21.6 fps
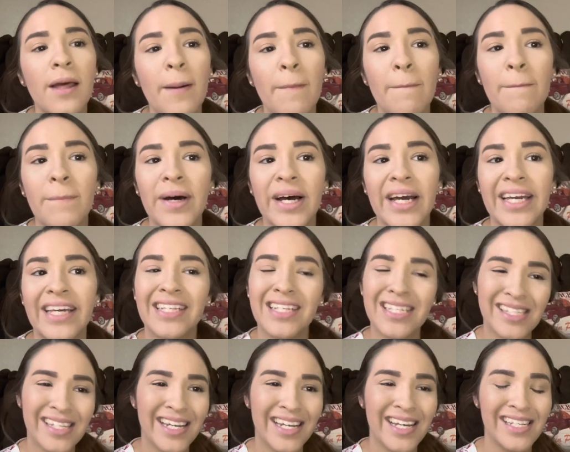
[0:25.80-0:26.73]
But in
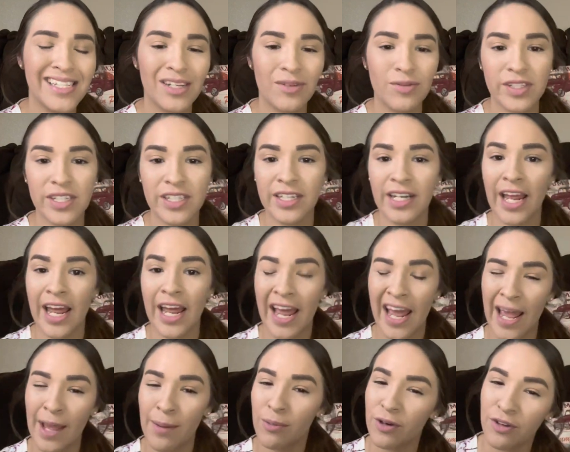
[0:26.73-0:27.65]
this case, I wasn't
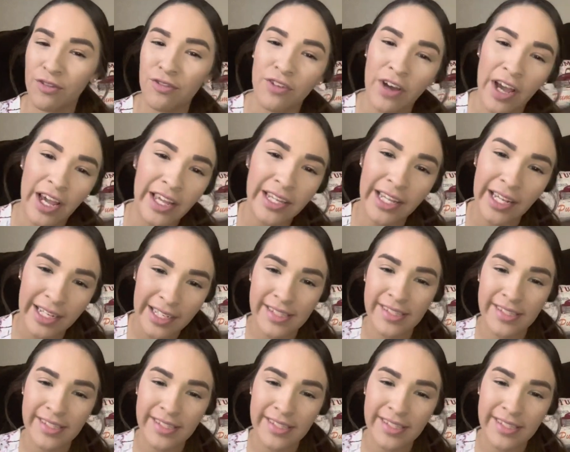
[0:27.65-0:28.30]
able to find